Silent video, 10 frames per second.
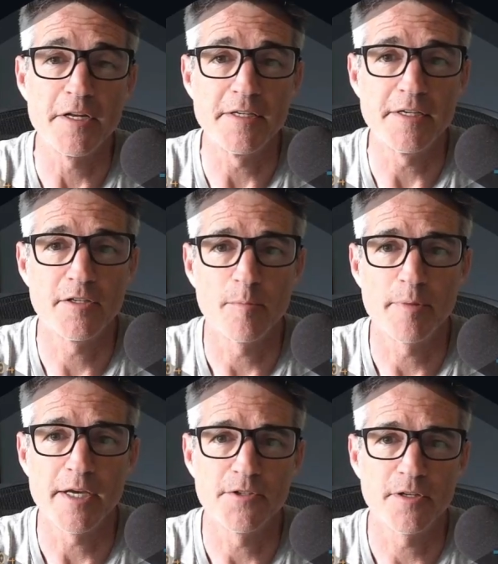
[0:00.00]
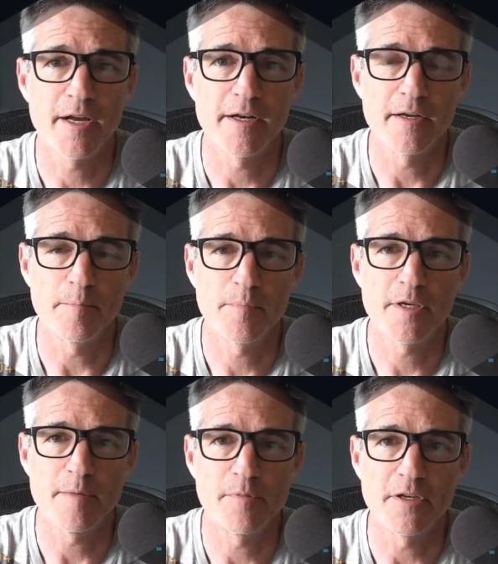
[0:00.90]
detail page to kind of
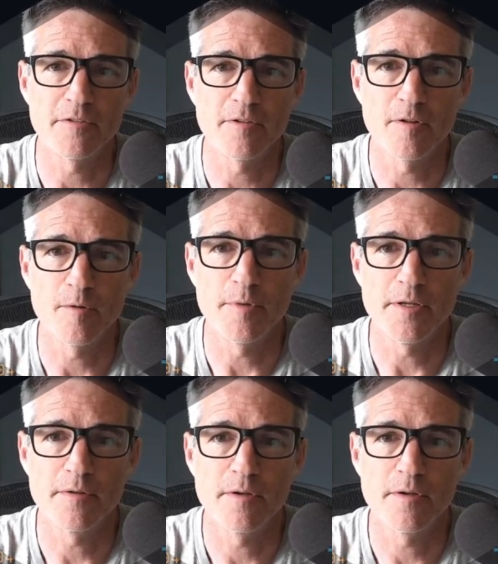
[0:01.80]
keep things a little bit